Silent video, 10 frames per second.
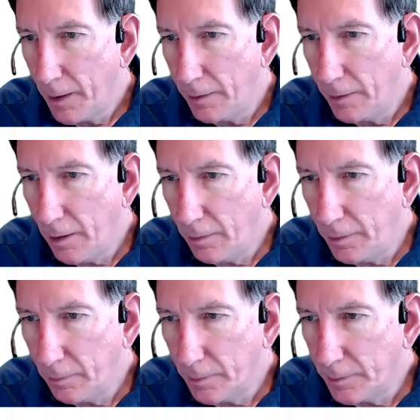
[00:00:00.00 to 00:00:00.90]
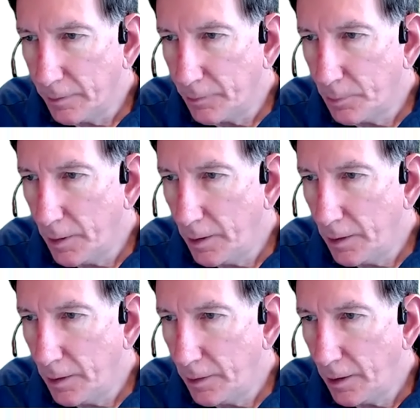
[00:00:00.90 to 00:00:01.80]
and down here with this
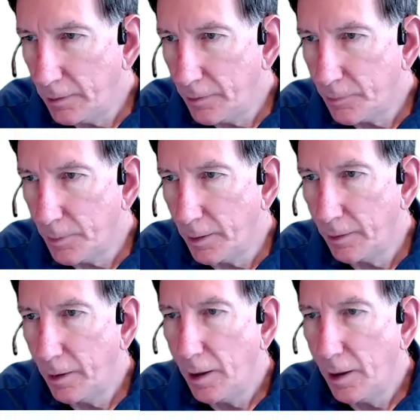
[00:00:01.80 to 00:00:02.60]
one and this one.